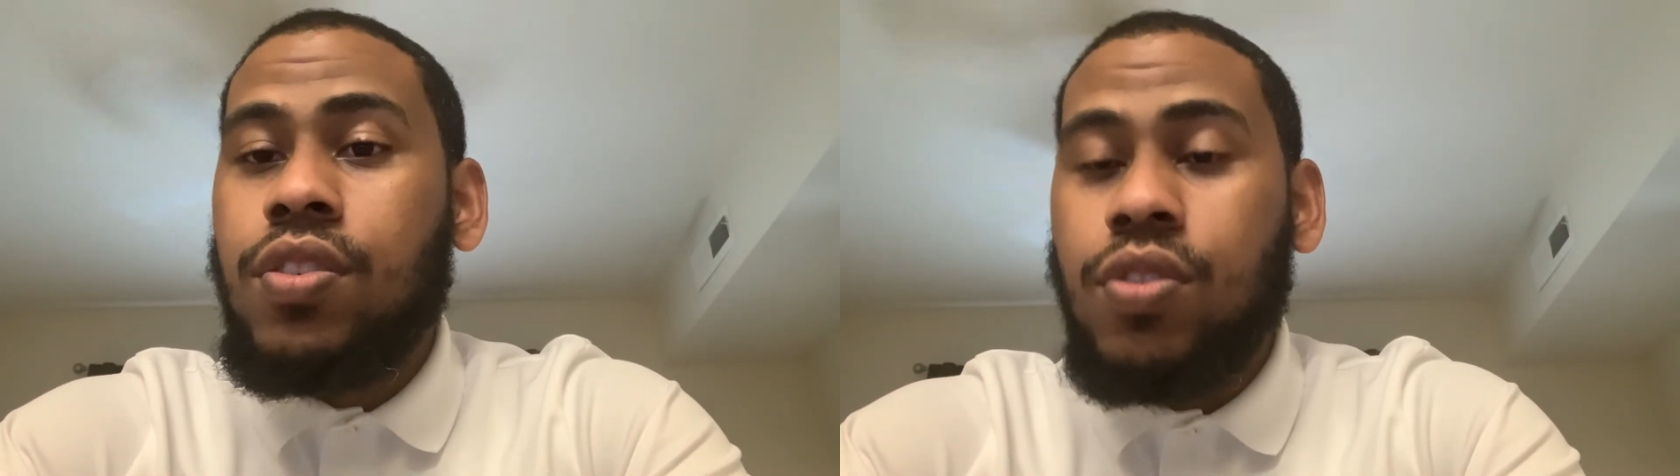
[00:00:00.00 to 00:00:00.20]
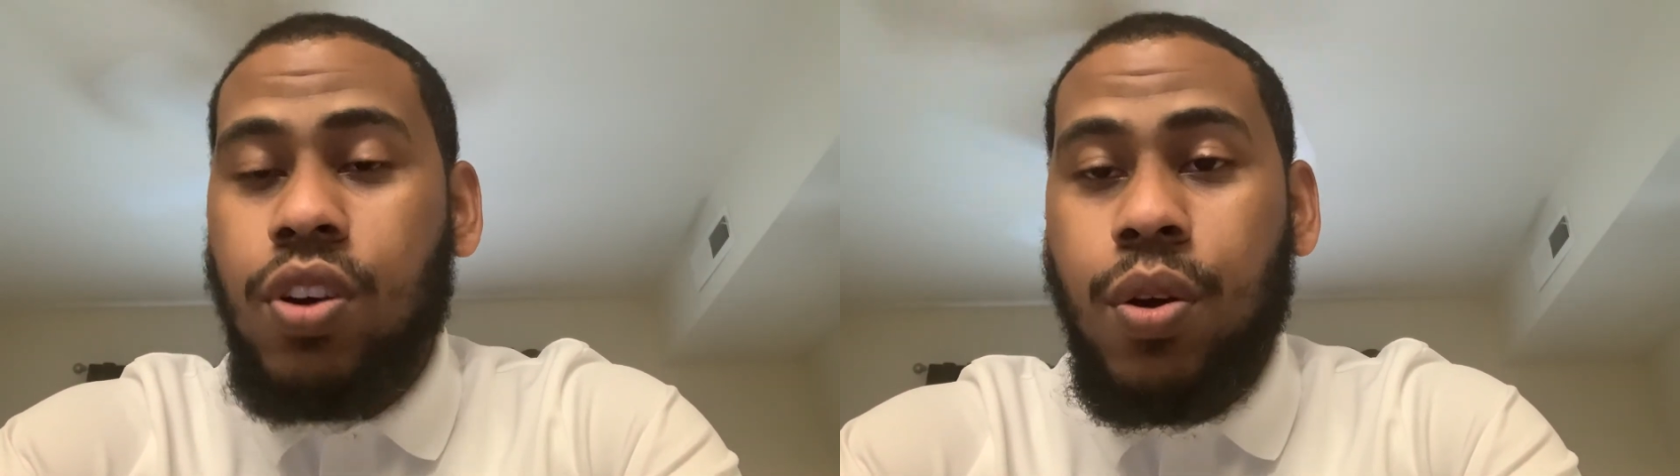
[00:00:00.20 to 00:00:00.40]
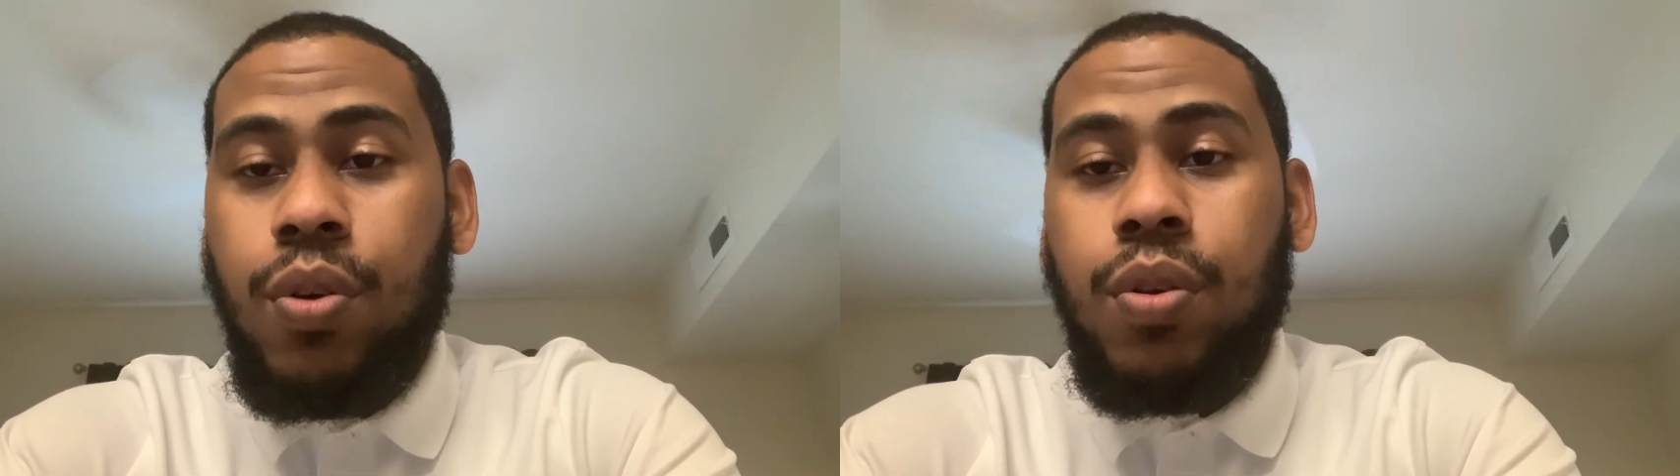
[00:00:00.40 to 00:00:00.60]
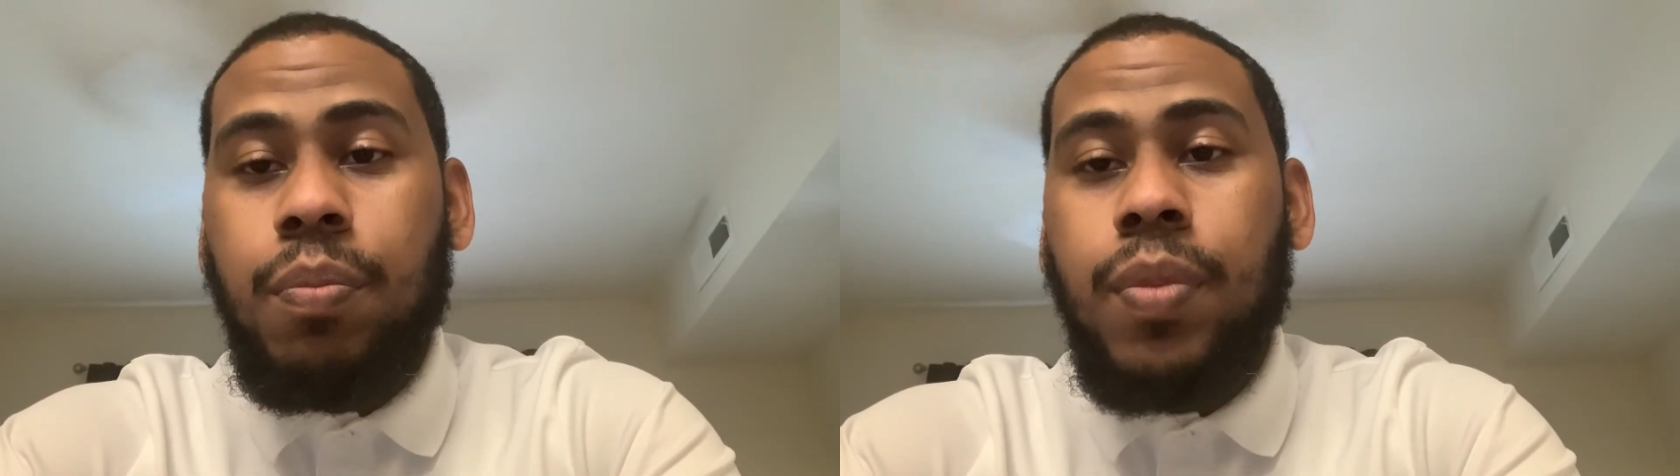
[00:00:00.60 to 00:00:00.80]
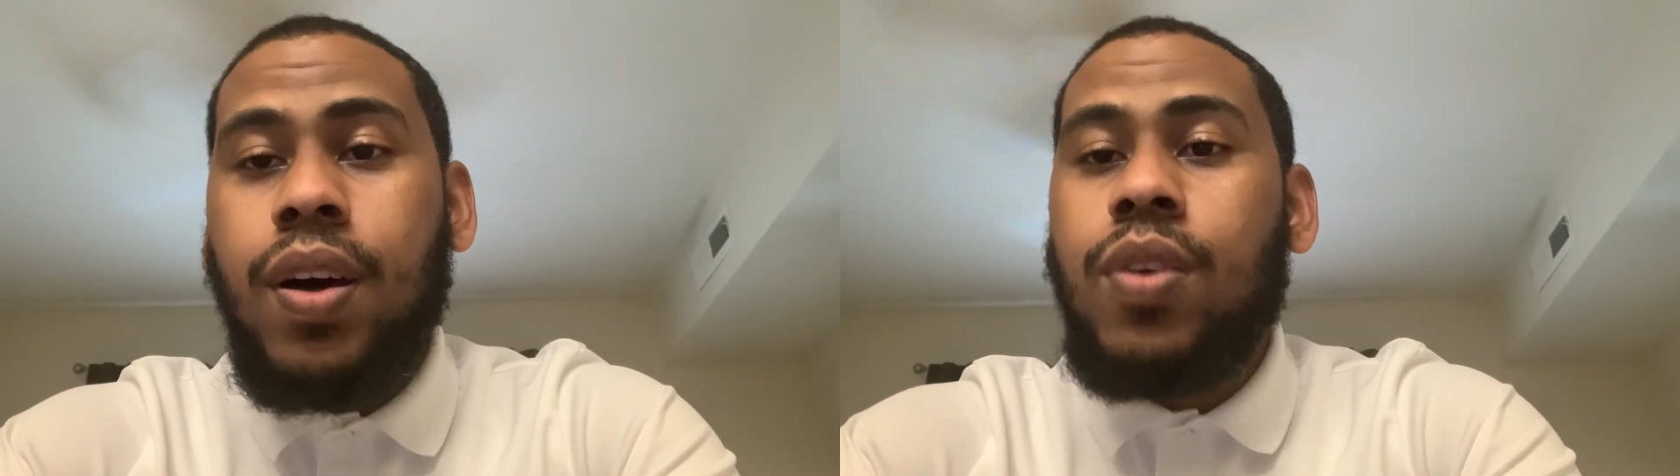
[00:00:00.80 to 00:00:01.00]
You already know the
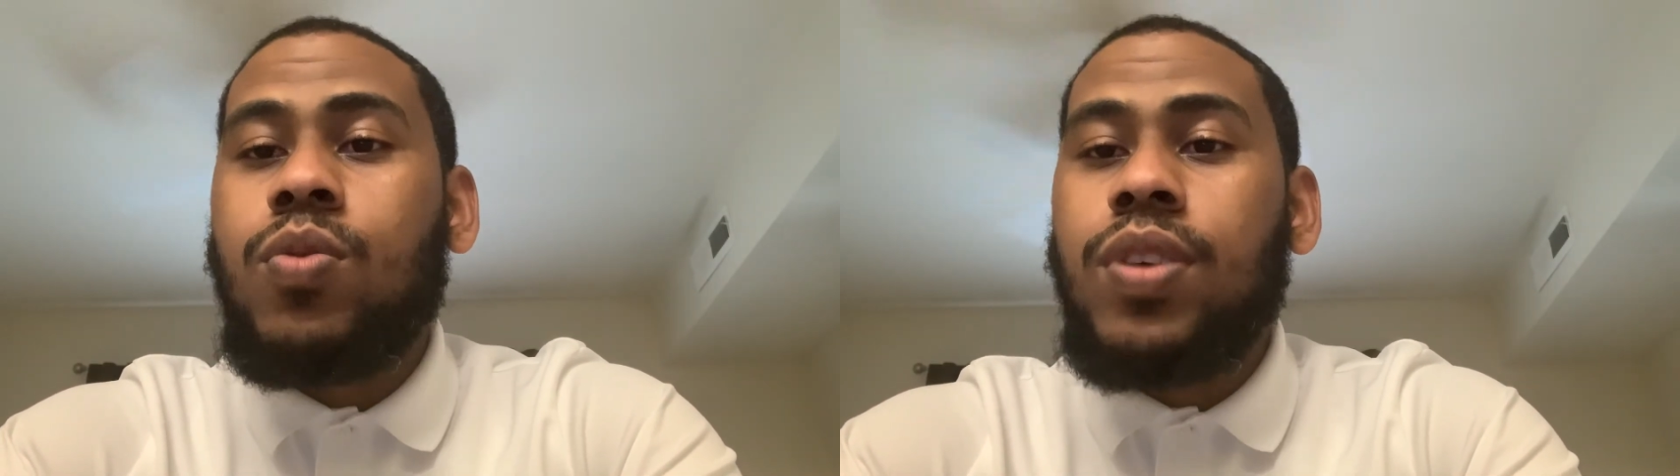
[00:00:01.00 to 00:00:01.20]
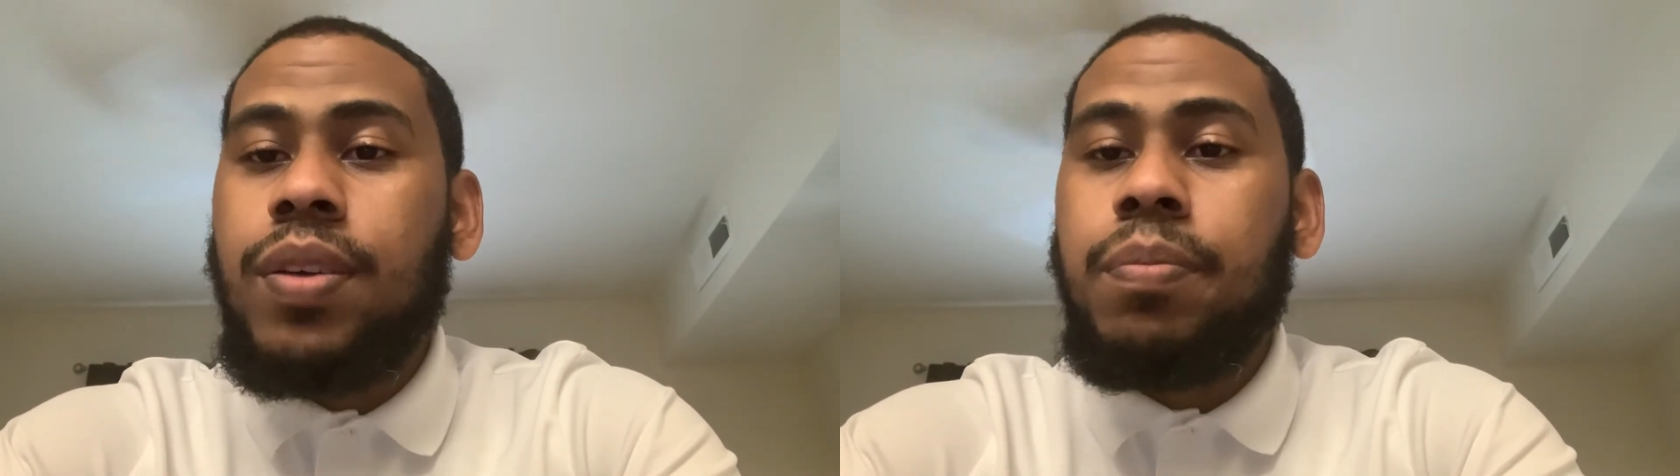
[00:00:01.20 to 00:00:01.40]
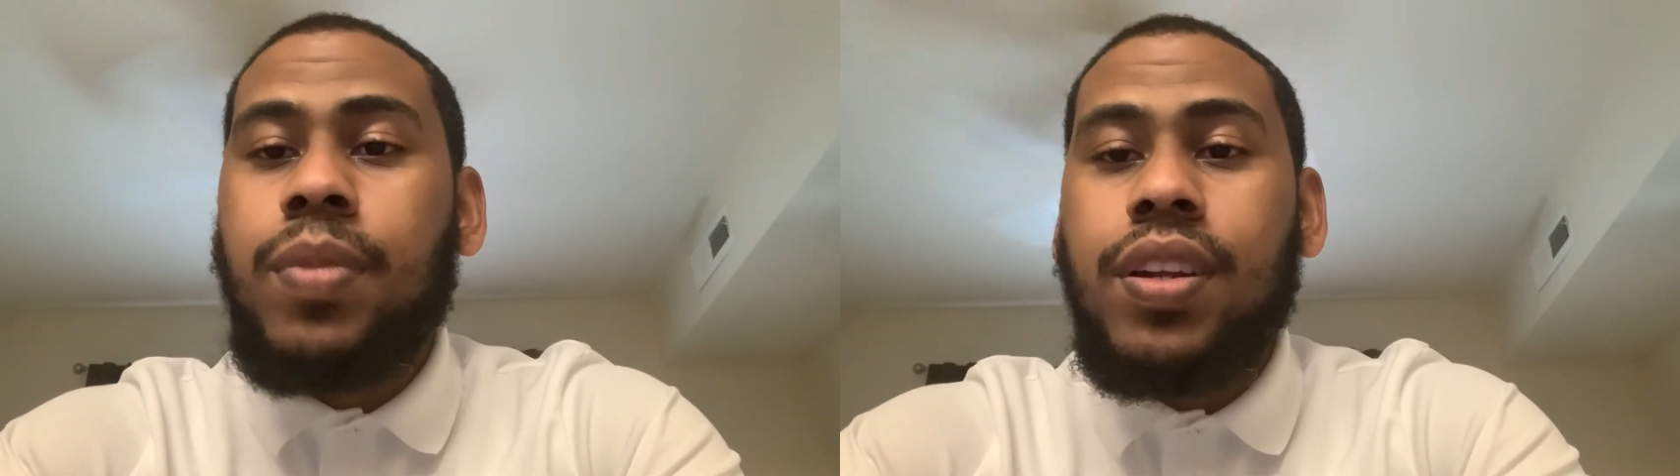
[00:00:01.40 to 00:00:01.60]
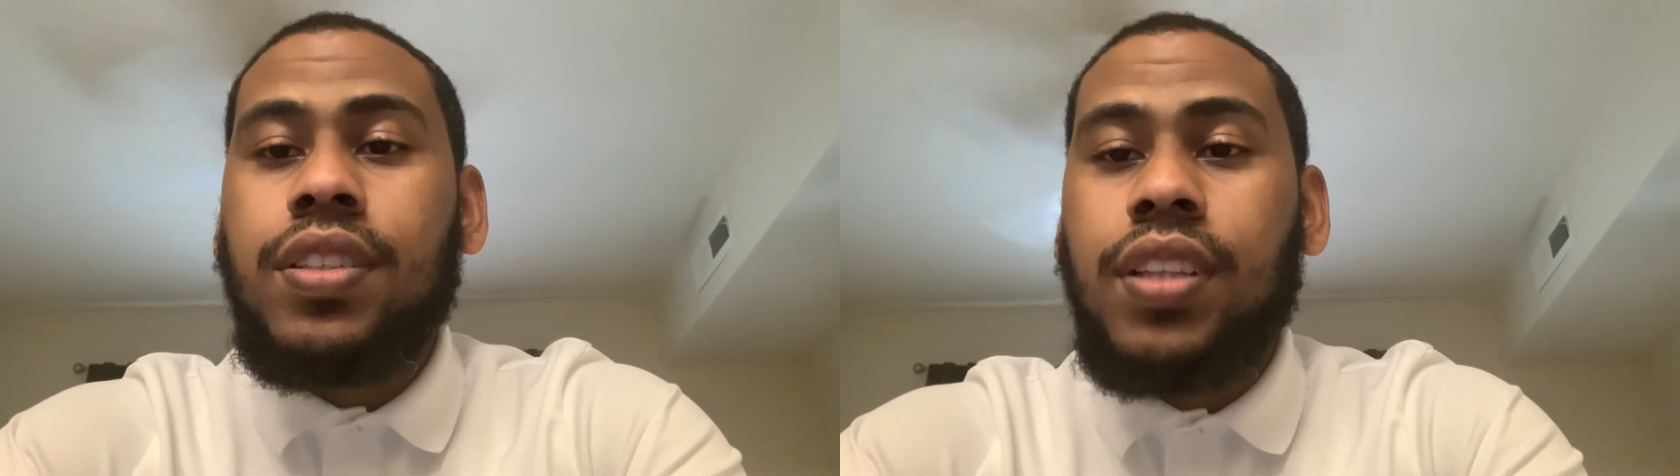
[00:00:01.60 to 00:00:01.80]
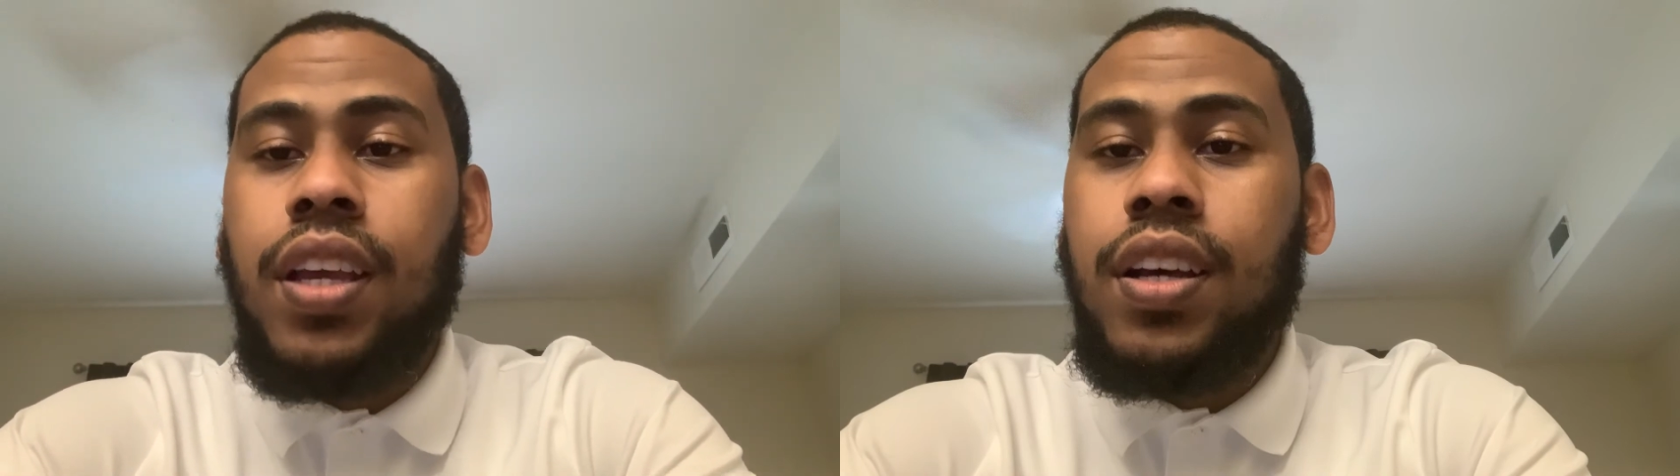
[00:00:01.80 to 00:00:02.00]
motto, get money,
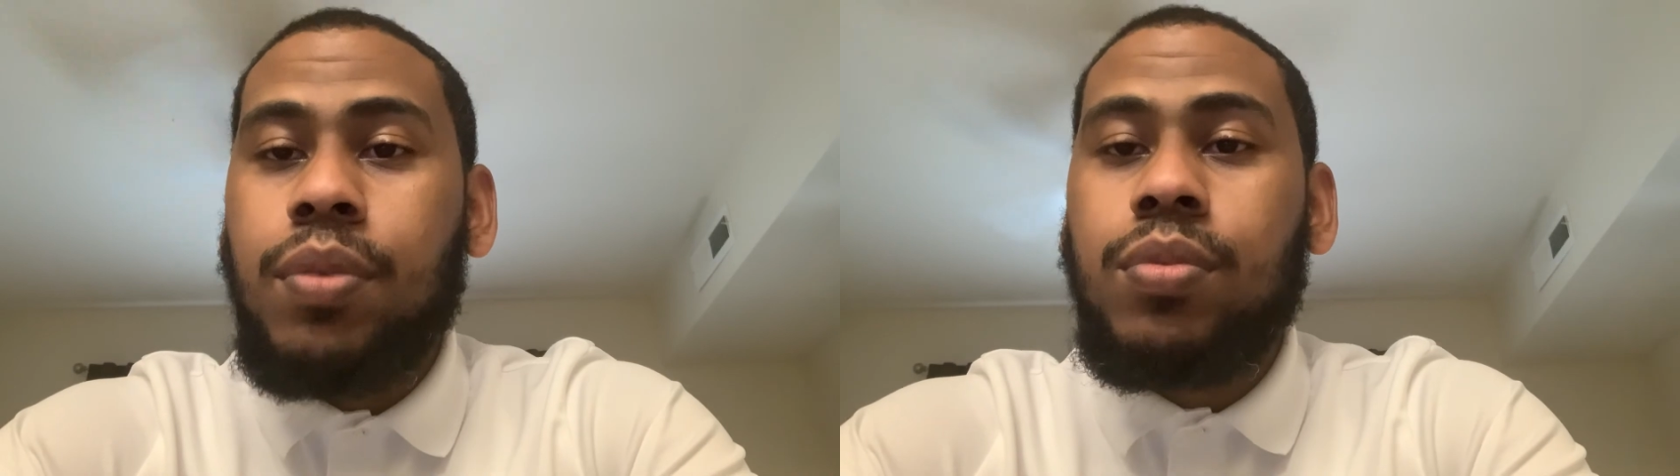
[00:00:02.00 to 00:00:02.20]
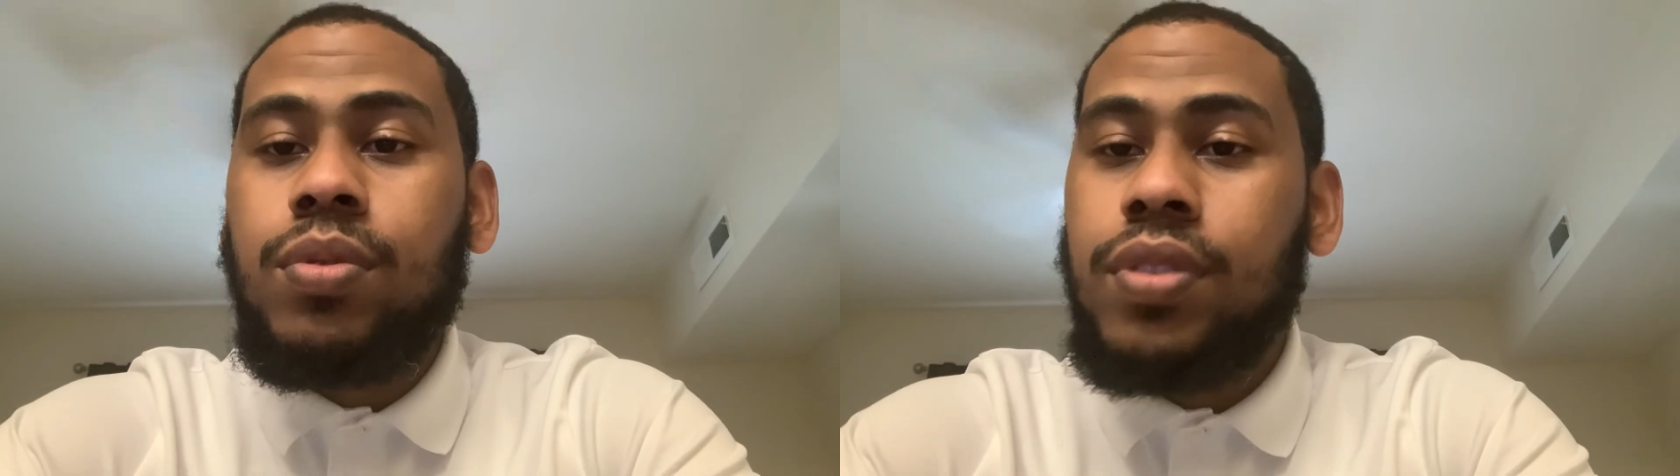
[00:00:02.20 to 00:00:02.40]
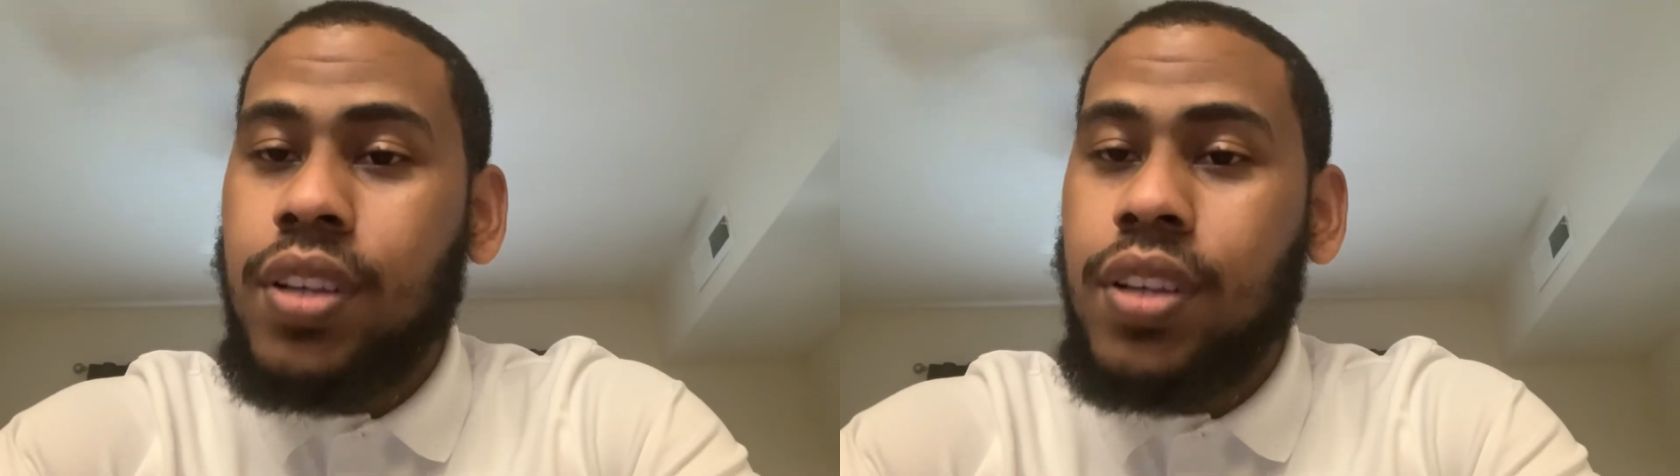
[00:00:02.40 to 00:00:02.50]
stay humble.